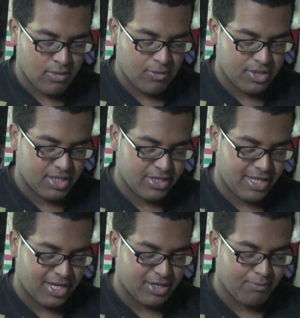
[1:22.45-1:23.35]
which is
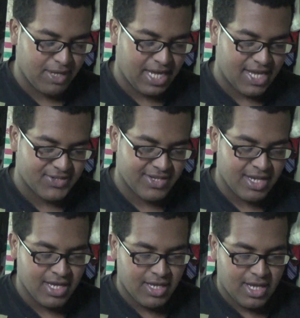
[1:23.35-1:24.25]
like this big ass
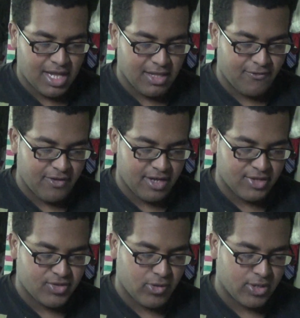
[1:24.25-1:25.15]
elephant. And
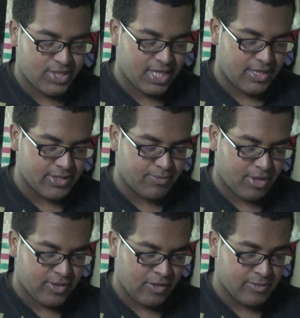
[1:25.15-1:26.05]
Zoro tells
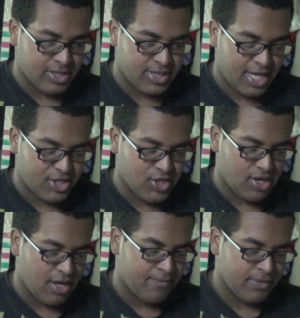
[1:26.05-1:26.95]
Bartholomew to say, "Shut
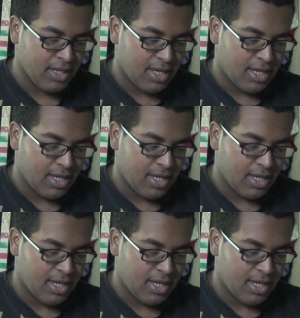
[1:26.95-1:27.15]
up."